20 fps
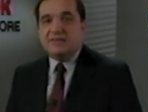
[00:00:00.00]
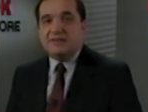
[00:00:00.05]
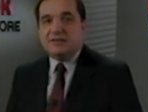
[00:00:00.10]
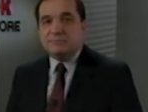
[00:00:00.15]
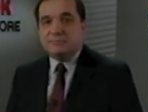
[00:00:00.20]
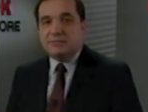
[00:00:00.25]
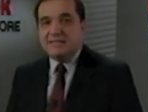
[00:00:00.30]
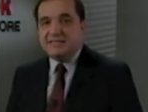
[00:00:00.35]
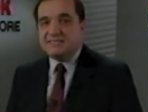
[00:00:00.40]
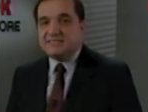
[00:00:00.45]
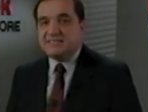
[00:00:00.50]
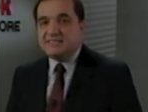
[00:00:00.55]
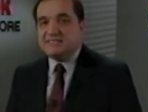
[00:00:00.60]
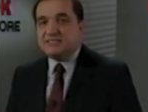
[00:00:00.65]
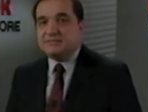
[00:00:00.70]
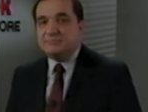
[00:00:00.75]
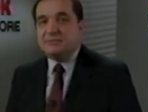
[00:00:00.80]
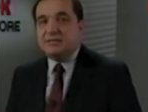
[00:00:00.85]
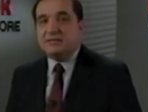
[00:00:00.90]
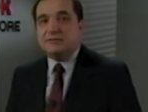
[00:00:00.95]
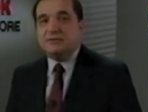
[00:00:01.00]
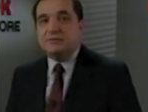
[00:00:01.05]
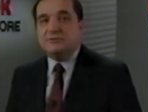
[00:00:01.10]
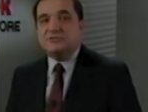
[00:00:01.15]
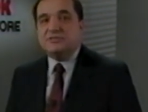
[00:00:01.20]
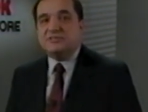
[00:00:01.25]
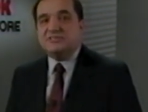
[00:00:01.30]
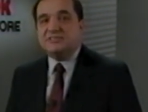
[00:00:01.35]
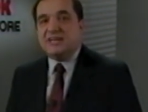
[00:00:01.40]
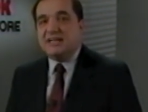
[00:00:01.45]
The complete system
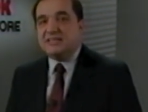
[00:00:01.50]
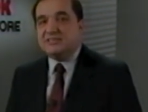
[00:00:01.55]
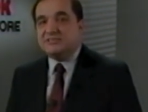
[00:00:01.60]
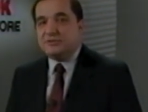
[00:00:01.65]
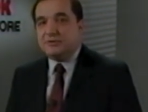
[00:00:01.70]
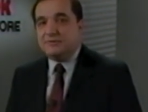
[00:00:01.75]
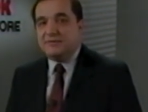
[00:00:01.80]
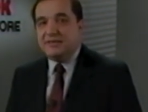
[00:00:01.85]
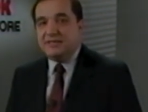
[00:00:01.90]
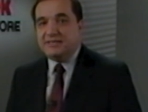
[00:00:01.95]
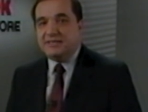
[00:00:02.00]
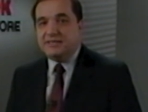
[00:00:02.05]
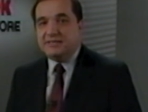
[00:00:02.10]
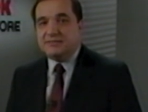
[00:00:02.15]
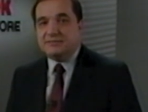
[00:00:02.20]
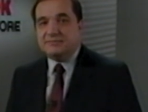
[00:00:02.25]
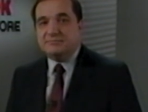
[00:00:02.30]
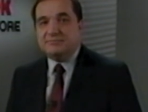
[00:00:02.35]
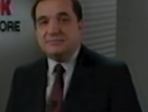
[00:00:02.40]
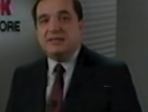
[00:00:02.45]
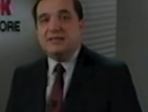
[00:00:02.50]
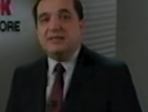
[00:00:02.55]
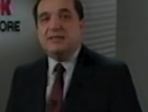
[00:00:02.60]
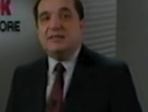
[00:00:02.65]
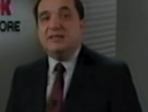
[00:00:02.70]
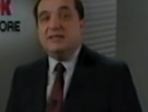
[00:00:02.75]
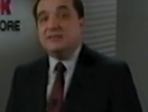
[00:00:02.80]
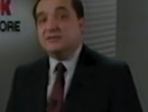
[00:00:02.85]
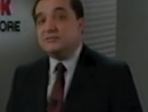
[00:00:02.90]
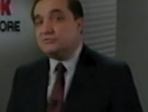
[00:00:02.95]
includes a site survey kit,
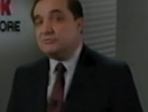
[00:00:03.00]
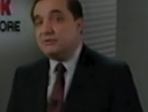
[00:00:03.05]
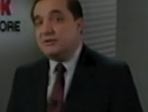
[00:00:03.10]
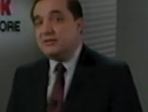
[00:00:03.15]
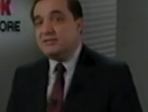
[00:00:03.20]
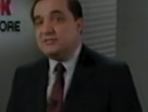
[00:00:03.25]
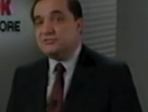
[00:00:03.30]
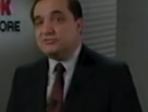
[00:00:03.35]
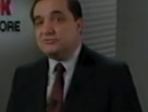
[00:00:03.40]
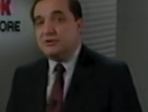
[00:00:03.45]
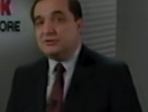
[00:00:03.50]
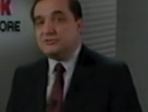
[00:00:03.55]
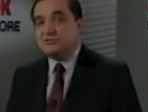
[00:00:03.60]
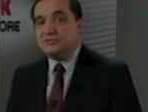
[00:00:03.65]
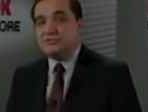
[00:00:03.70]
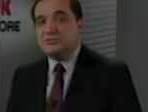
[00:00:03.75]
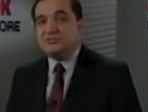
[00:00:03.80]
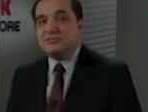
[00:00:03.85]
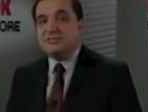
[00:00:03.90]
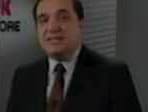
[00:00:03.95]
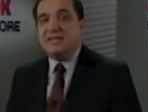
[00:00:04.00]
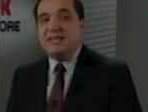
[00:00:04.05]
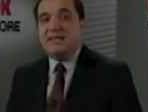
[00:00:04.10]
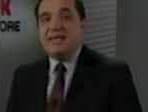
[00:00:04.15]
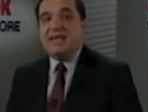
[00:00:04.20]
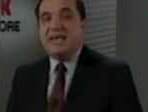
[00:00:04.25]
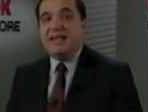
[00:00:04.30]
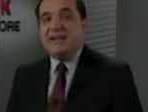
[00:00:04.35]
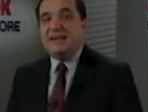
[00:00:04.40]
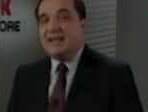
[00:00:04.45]
illustrated instructions,
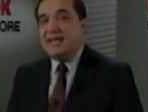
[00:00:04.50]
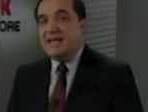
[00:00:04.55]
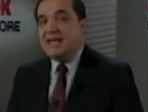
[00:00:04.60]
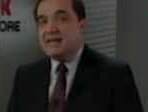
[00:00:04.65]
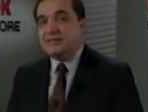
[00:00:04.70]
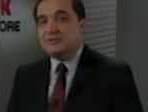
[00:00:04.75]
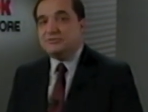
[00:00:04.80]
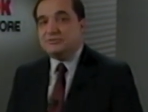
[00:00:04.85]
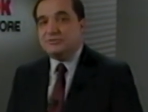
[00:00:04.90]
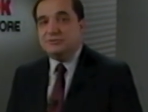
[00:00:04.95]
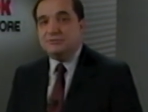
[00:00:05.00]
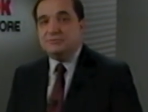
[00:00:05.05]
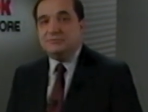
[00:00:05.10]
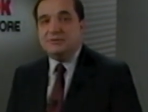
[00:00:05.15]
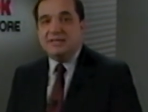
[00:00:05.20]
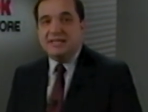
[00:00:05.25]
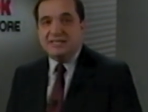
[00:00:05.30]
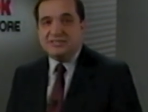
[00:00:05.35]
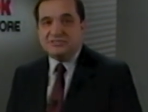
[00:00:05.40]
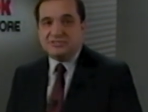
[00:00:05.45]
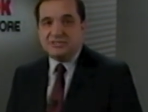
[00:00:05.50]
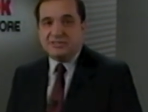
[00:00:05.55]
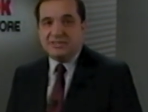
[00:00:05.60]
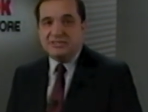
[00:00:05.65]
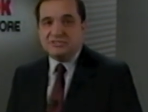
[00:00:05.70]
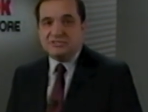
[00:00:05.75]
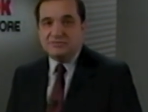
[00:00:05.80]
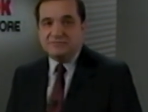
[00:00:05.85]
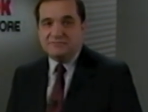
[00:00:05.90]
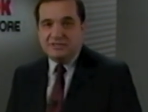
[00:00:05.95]
and a how-to
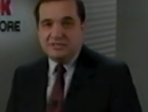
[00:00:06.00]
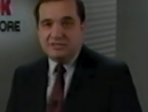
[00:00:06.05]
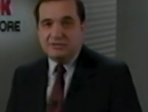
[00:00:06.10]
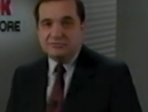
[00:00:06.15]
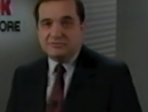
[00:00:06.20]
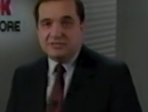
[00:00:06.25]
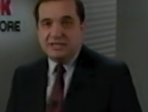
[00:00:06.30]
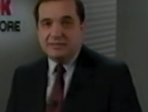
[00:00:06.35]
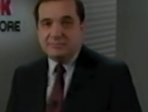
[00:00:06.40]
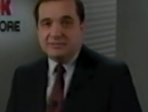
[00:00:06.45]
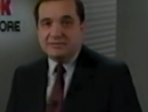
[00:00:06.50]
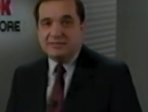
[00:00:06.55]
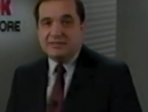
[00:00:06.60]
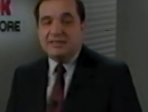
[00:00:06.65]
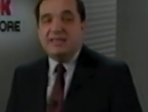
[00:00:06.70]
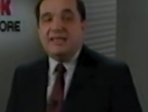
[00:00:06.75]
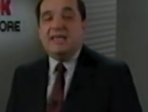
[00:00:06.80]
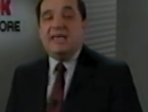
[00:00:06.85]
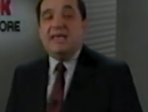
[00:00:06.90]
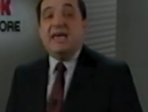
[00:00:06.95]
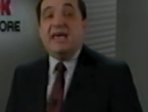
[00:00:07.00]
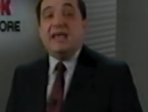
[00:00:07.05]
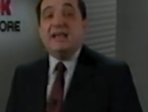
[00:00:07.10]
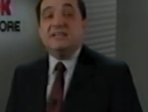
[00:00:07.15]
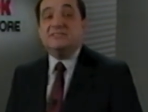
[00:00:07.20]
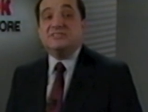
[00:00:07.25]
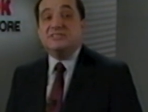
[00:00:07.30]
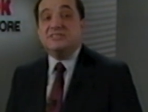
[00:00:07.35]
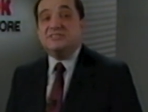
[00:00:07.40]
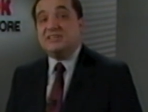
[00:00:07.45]
installation videotape,
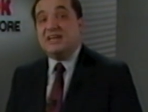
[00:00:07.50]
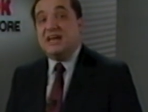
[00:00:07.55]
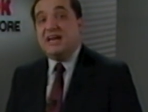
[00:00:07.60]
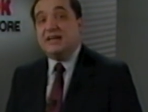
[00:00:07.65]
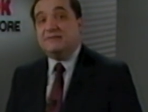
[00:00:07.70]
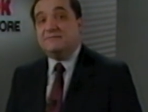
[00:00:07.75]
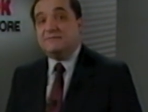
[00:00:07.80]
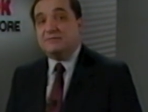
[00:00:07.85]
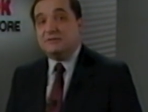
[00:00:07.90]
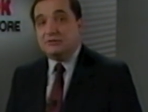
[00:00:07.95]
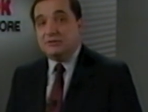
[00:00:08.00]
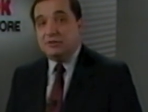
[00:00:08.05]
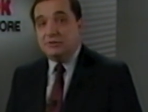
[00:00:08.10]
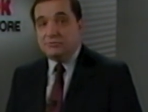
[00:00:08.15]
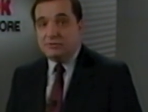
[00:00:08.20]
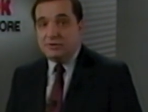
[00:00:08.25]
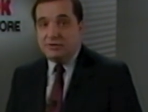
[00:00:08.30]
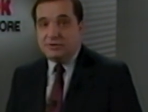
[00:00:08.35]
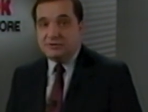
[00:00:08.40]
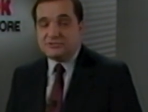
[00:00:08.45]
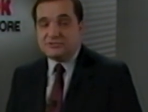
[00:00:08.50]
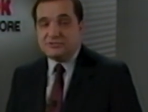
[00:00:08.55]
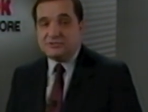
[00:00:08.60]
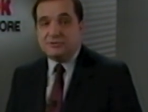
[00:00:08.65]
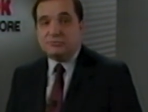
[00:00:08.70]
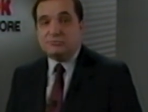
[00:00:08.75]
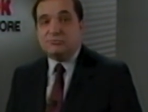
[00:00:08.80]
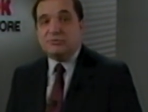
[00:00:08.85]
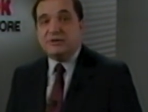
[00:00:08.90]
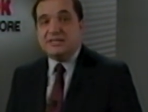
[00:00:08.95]
and it's designed for low-cost
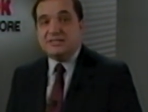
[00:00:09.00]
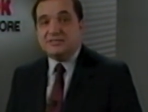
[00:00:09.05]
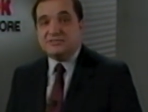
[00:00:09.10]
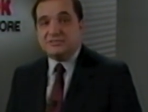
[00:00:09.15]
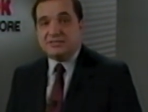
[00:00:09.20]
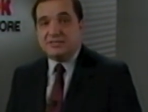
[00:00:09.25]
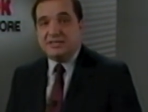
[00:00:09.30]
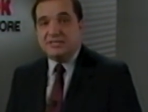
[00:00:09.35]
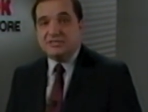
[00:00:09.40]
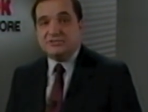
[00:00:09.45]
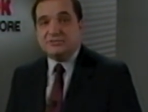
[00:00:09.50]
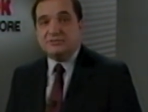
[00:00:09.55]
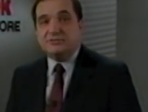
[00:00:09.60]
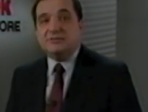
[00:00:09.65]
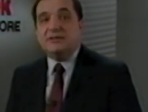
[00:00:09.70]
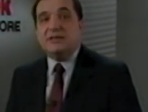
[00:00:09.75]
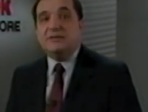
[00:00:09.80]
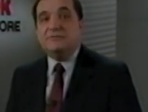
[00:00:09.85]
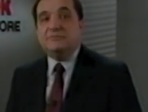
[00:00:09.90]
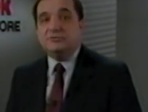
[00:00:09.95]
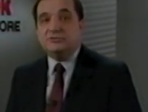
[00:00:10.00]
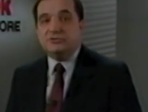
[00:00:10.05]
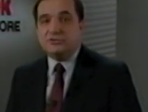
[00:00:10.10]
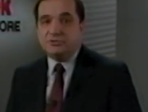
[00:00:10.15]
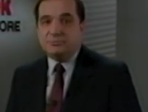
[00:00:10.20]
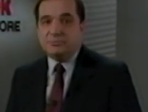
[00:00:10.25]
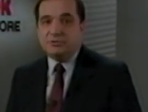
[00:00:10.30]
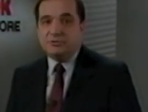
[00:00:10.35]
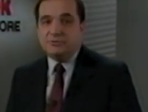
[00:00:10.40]
reinstallation if you should